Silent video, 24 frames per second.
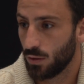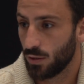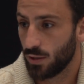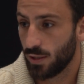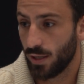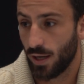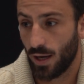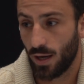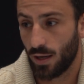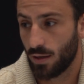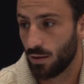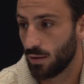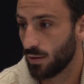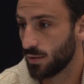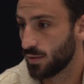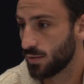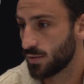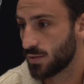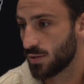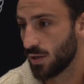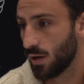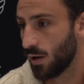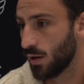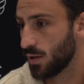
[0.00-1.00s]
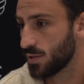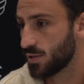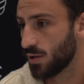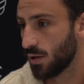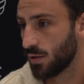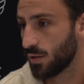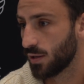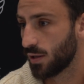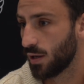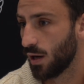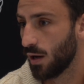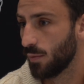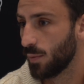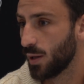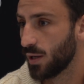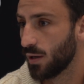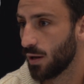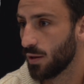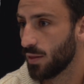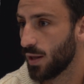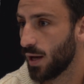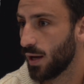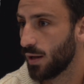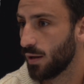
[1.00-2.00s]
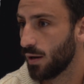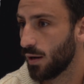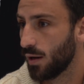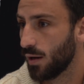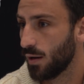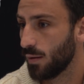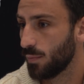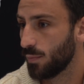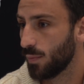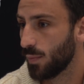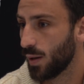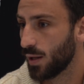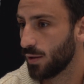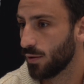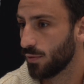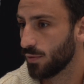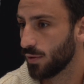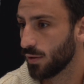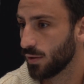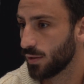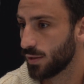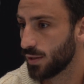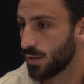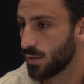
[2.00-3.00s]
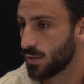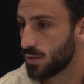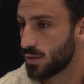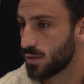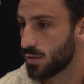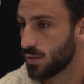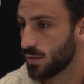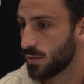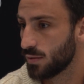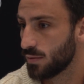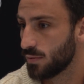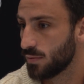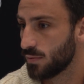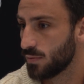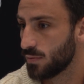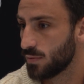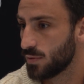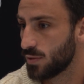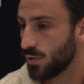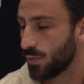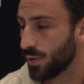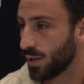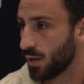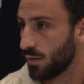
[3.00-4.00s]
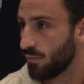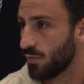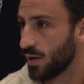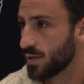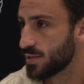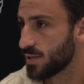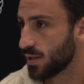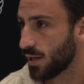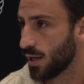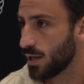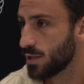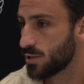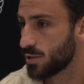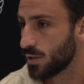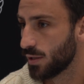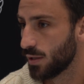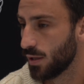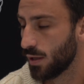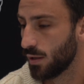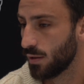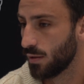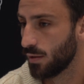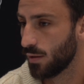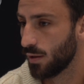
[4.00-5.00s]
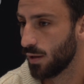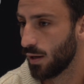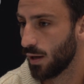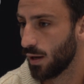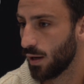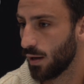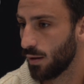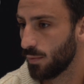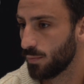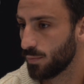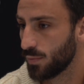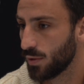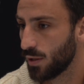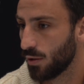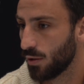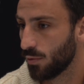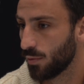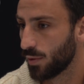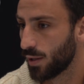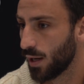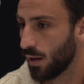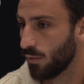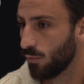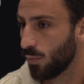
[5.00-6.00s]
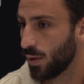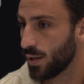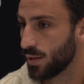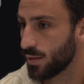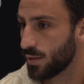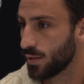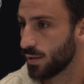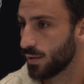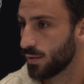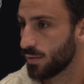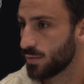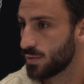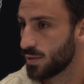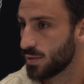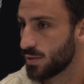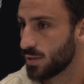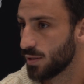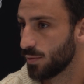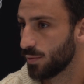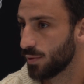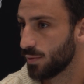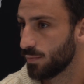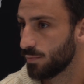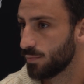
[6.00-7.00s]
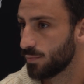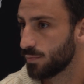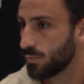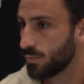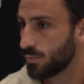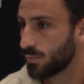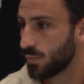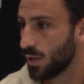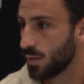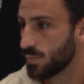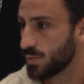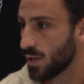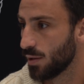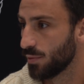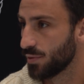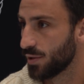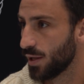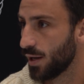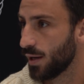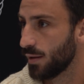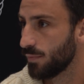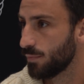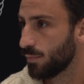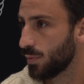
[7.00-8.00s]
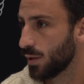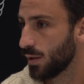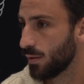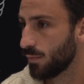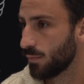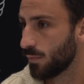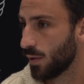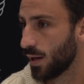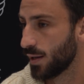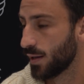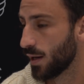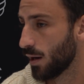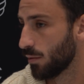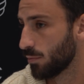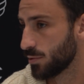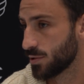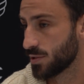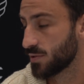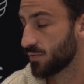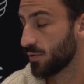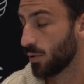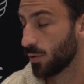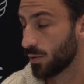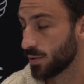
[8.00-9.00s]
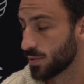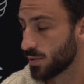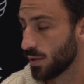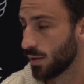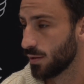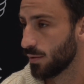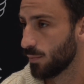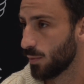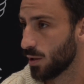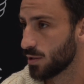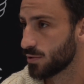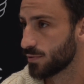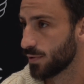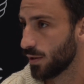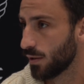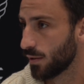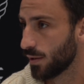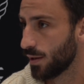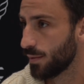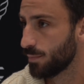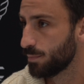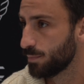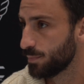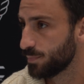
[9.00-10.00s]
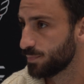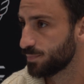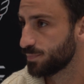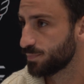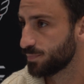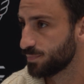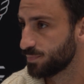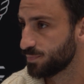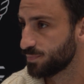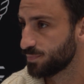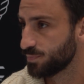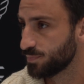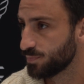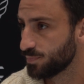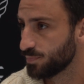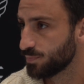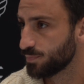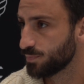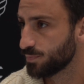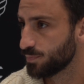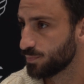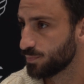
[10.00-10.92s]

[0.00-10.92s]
Yeah, it's, it's hard to comment on that. Um, I know the league's doing an investigation, and um, you know, we're kind of waiting to, to see what comes out with that. But right now, we're just focused on the Montreal game. Mm-hmm.